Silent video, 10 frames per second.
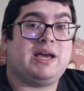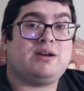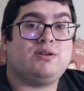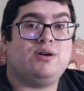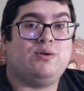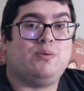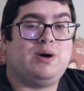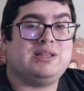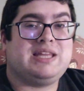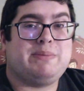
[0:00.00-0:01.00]
I don't know
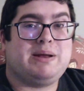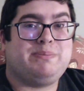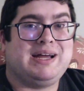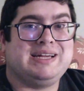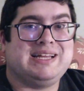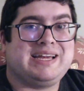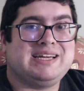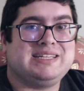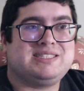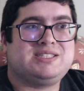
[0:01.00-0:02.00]
what they meant by like
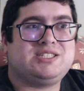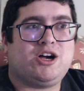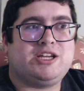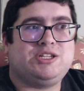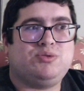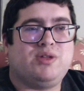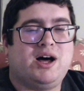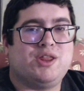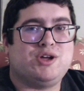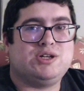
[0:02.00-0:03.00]
it's talking to the
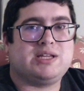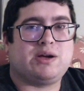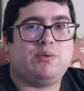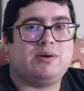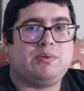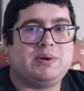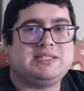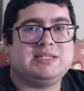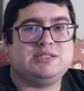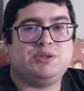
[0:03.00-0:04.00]
others. Like what what
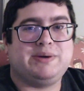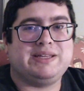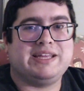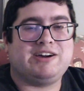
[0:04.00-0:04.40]
is it doing there?